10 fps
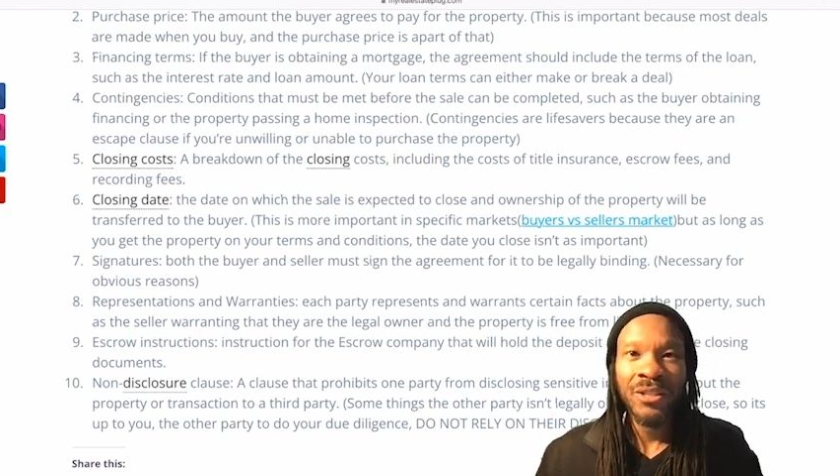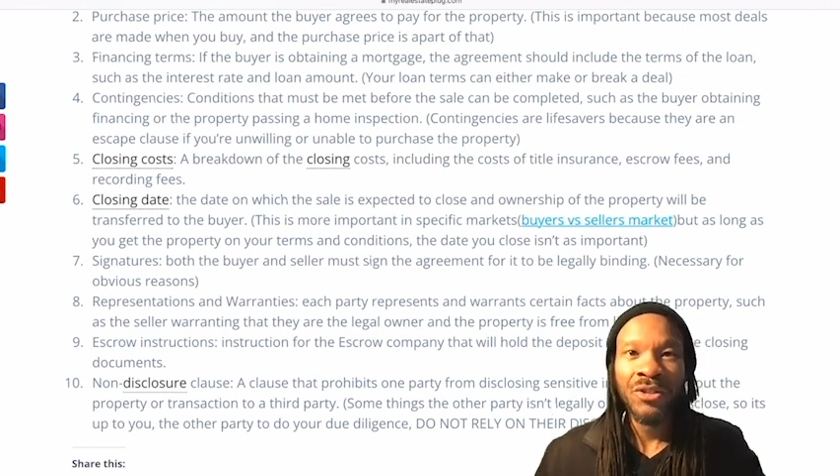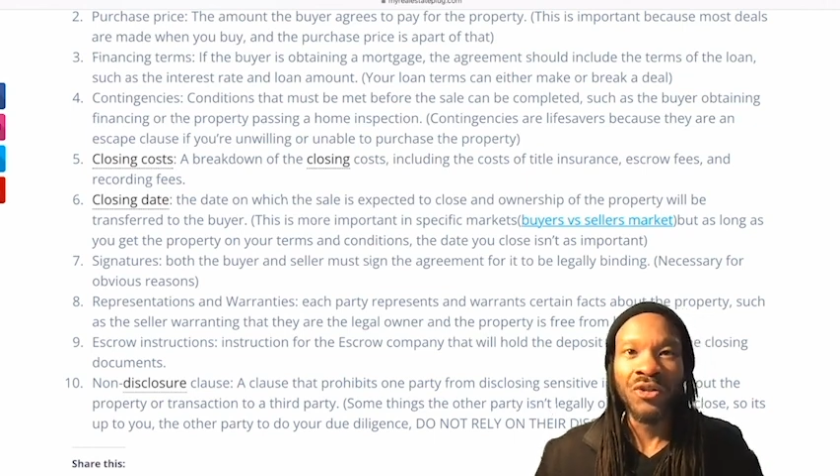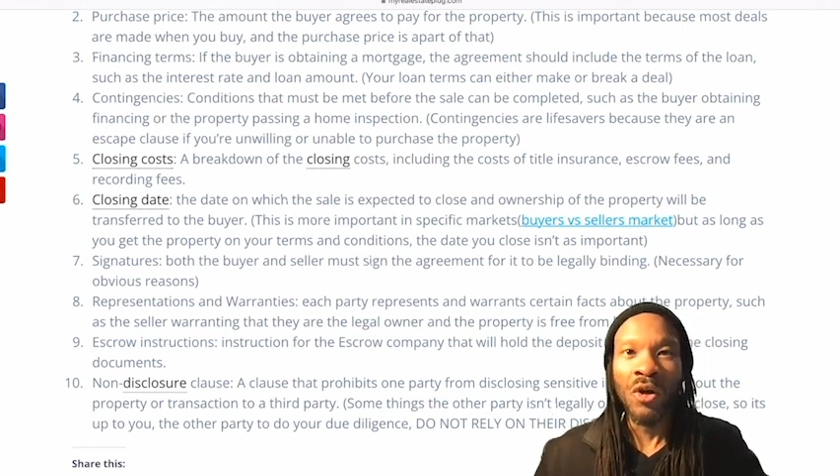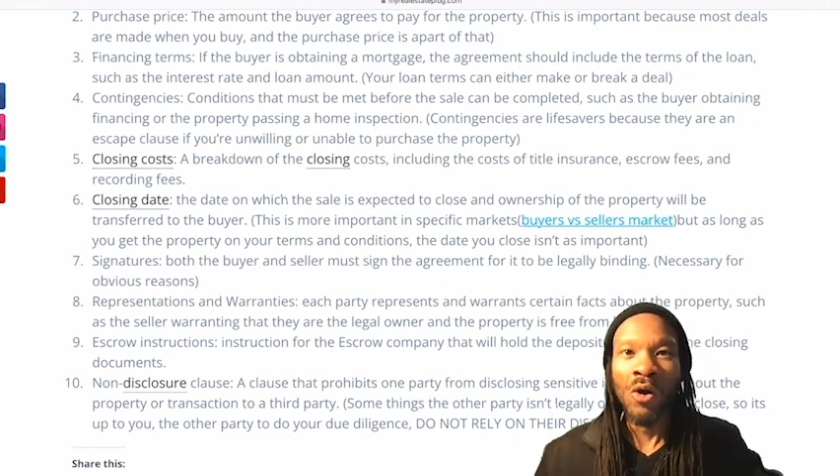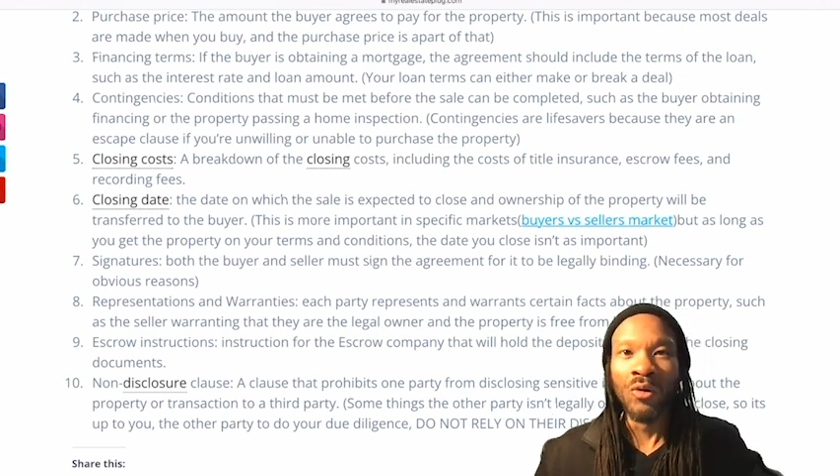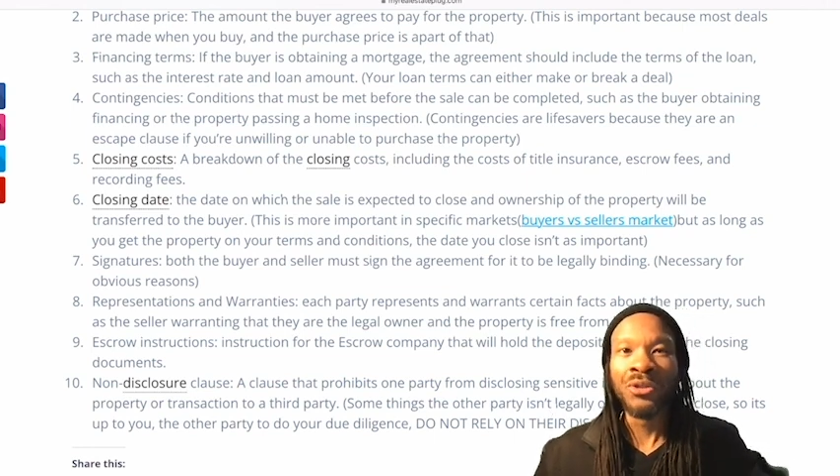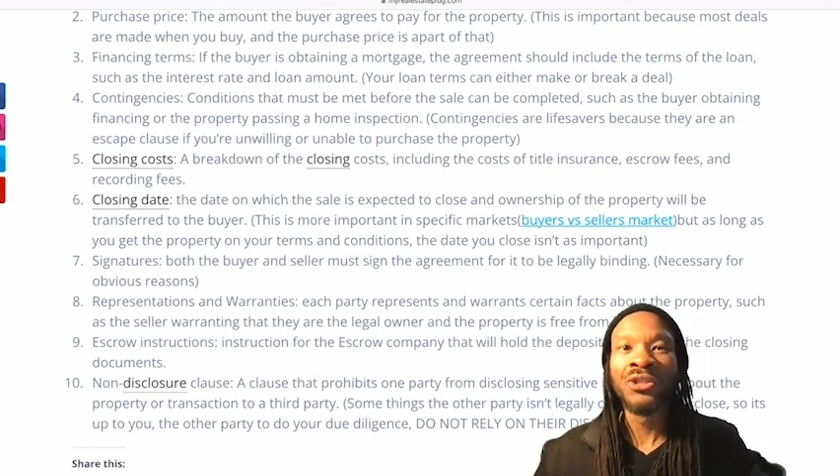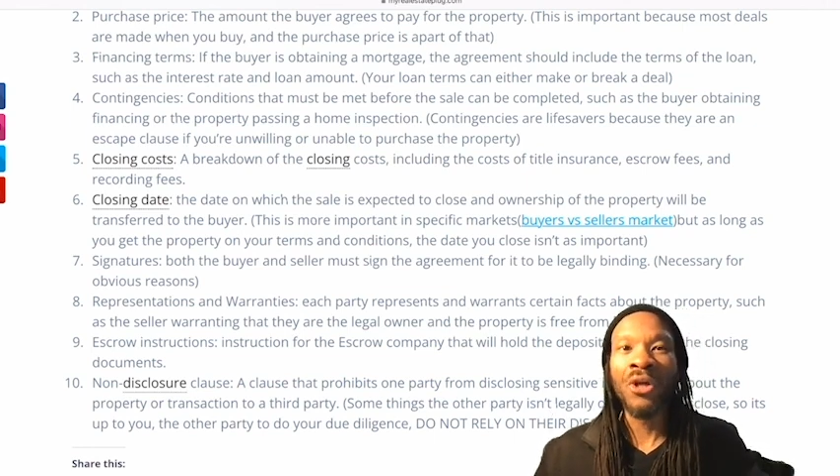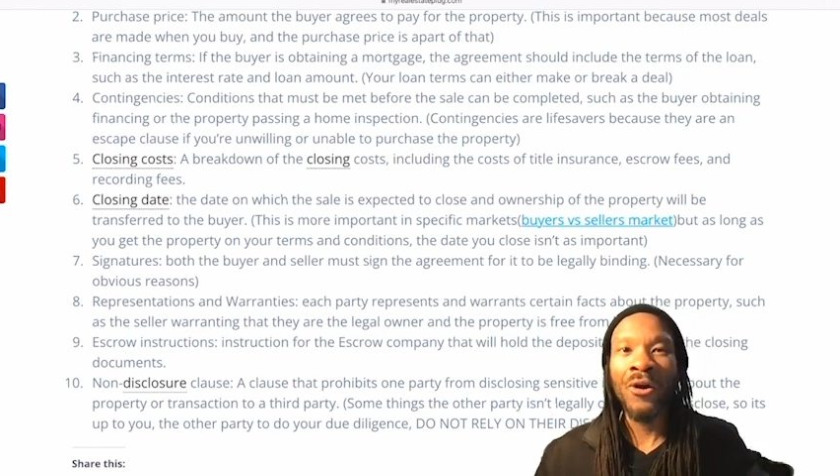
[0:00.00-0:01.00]
So
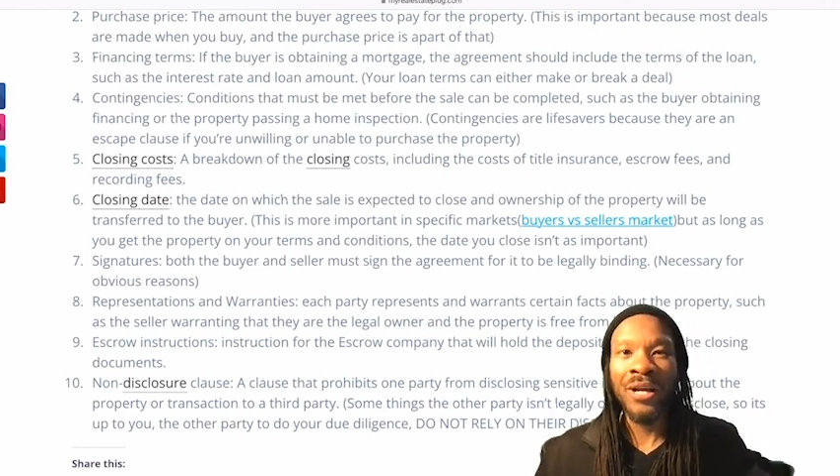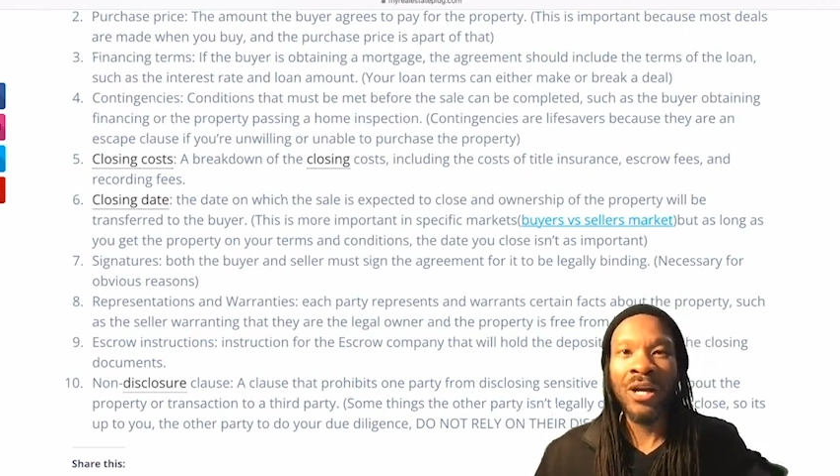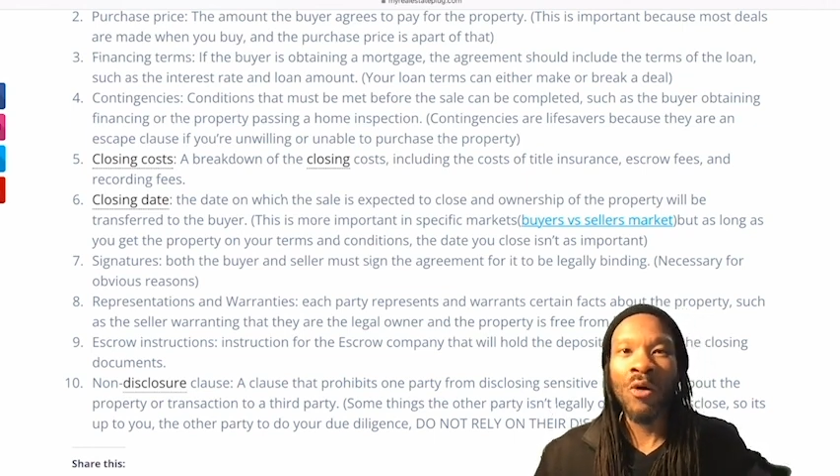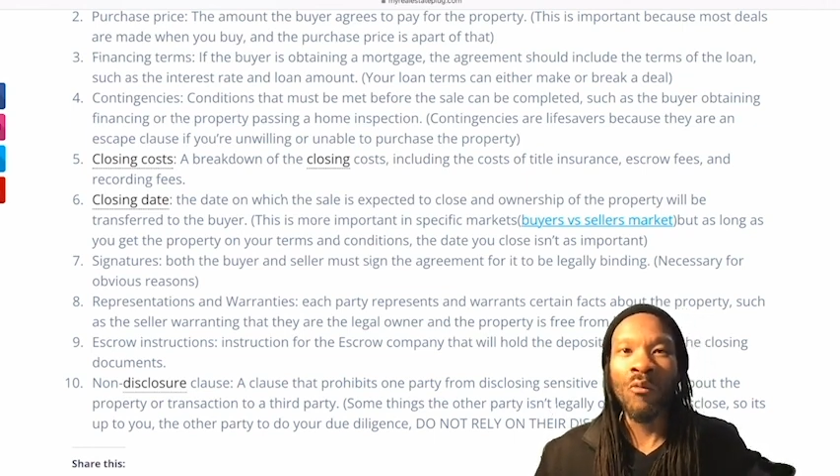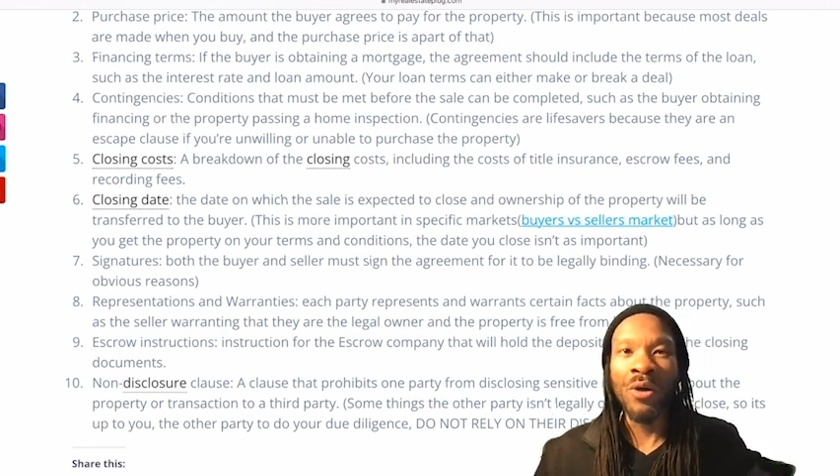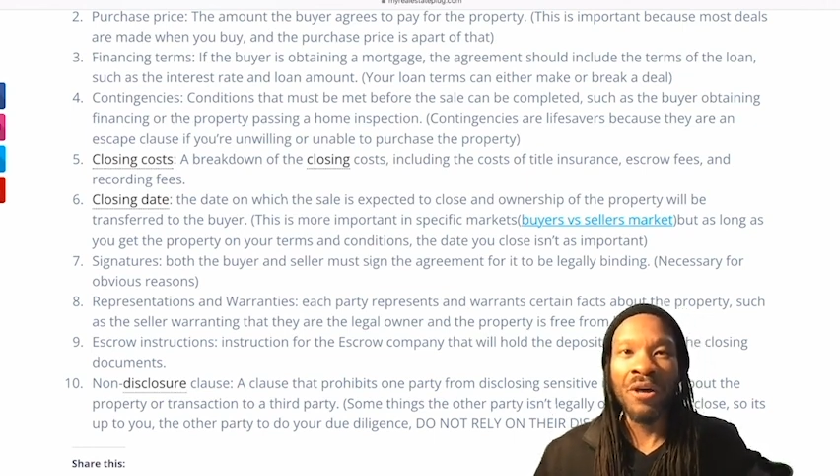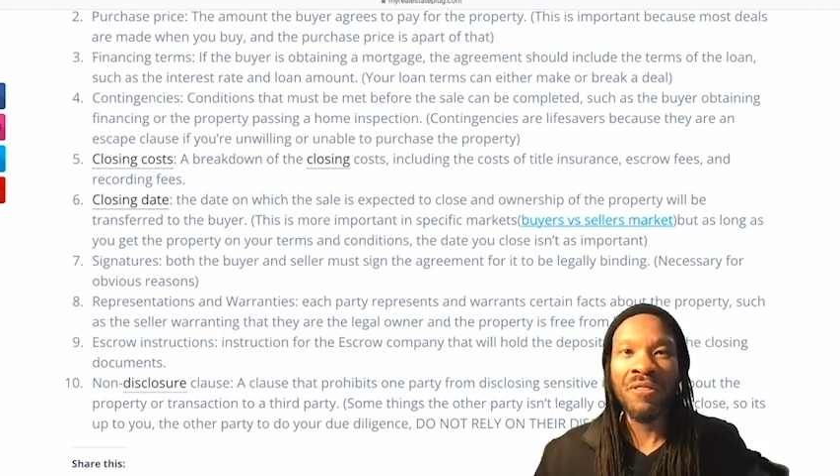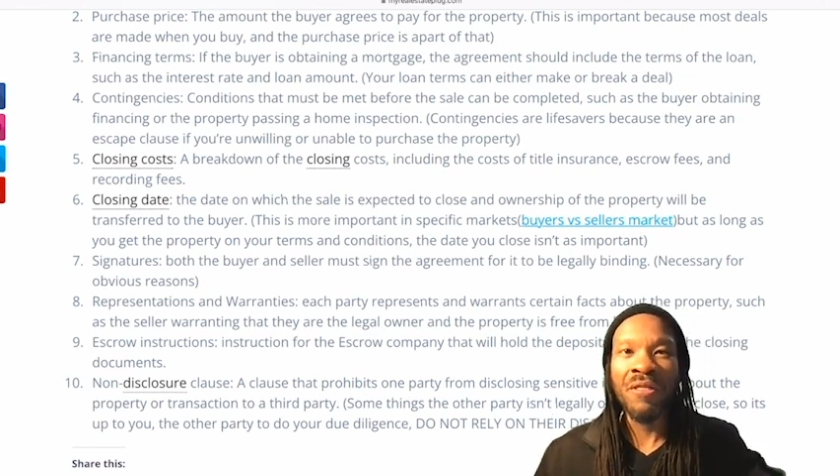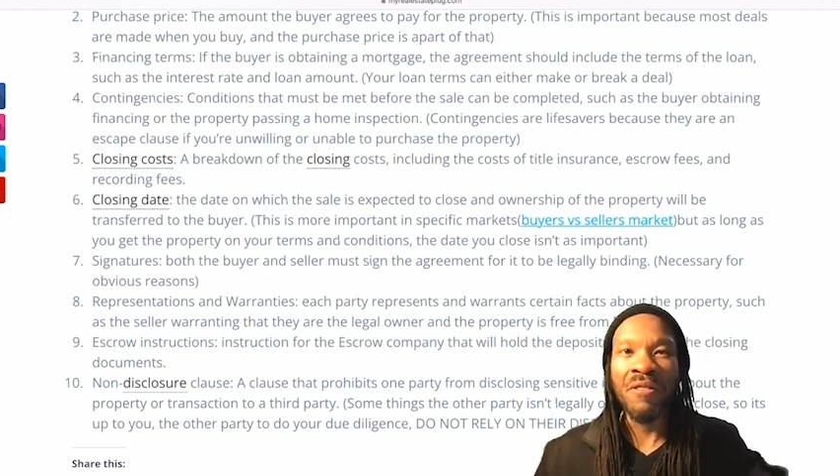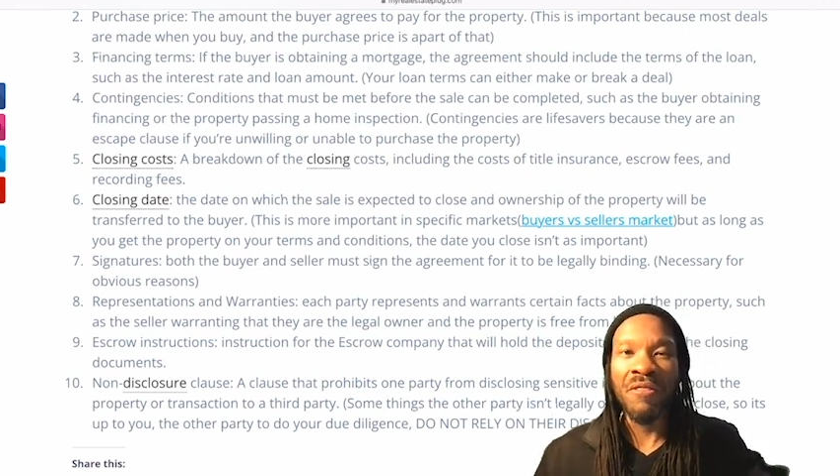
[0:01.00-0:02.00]
starting with